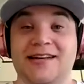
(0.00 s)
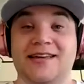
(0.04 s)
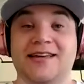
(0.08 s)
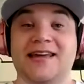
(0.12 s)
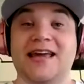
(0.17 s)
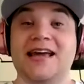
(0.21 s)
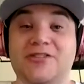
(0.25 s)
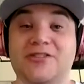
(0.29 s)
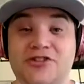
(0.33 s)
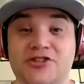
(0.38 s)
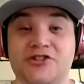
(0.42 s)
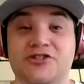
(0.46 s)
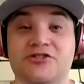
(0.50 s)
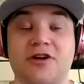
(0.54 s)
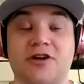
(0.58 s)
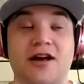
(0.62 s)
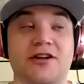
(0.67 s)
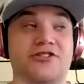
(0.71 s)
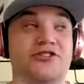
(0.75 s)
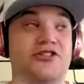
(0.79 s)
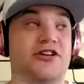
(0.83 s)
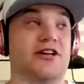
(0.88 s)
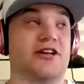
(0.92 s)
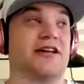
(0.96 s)
Get
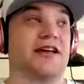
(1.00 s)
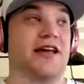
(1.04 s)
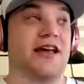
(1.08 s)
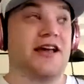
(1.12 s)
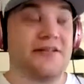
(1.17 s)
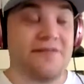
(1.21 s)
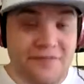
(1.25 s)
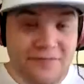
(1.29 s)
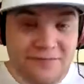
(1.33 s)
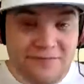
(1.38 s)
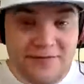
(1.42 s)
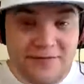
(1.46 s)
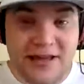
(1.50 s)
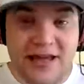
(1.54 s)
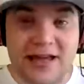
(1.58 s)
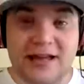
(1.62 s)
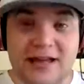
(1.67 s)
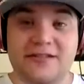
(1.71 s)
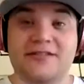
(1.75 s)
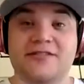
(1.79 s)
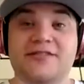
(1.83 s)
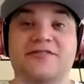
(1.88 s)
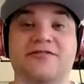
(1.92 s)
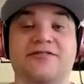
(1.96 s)
stretching, get
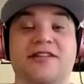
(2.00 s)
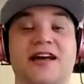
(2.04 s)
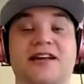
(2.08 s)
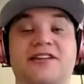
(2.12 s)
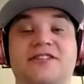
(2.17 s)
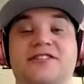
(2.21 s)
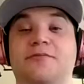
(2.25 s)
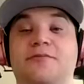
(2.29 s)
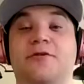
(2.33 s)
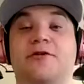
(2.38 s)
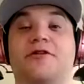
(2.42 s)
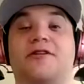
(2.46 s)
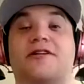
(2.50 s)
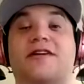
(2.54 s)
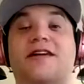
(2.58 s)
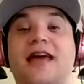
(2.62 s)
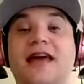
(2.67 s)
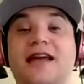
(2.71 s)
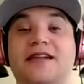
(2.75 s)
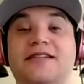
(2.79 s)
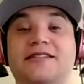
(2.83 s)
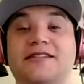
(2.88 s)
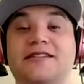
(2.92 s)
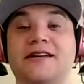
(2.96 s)
flexible,
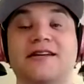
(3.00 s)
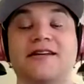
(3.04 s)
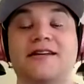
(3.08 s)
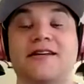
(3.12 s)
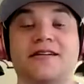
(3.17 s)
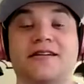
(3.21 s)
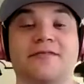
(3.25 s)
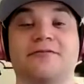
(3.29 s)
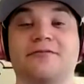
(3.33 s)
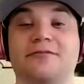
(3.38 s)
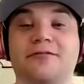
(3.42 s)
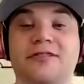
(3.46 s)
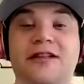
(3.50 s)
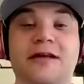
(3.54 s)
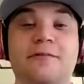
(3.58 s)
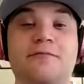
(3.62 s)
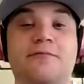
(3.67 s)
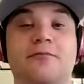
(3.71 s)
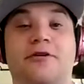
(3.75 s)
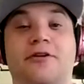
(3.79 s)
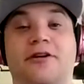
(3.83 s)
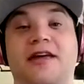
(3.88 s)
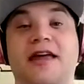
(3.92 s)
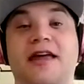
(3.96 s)
get
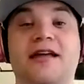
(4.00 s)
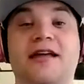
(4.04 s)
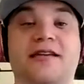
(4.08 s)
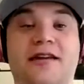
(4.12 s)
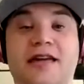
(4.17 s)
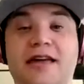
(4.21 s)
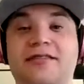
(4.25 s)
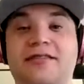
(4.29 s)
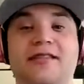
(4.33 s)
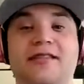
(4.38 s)
limber, get